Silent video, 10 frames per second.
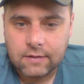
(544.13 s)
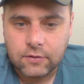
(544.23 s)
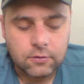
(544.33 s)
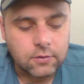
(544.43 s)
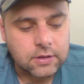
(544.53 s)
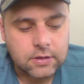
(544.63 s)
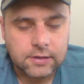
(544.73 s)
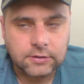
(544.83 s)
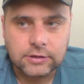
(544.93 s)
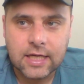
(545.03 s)
have to do this?
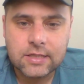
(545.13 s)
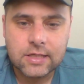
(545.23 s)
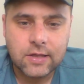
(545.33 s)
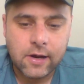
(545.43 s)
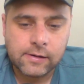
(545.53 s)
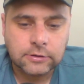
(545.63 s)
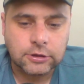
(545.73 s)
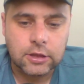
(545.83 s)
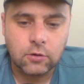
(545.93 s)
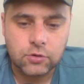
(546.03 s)
Like, she gets in there and
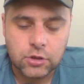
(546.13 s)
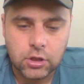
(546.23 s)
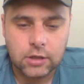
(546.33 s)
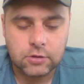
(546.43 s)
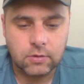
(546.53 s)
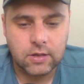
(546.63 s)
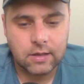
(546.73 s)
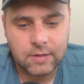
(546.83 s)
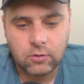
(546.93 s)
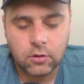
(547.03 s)
she goes nuts with it. I
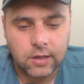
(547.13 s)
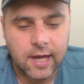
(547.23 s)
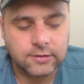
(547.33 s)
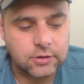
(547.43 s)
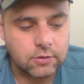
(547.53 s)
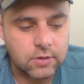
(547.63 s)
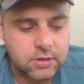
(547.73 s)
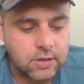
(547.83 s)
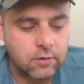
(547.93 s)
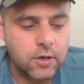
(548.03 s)
mean, all cats do
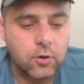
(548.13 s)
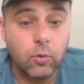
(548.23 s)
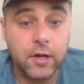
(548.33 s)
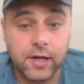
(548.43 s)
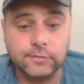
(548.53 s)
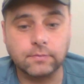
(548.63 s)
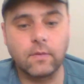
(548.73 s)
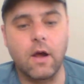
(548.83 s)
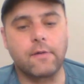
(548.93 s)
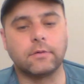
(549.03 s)
this. They're annoying.
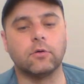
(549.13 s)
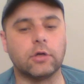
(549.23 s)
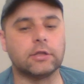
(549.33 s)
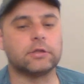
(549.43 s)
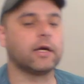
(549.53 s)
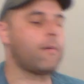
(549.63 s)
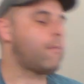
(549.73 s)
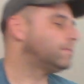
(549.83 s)
Hold on a second.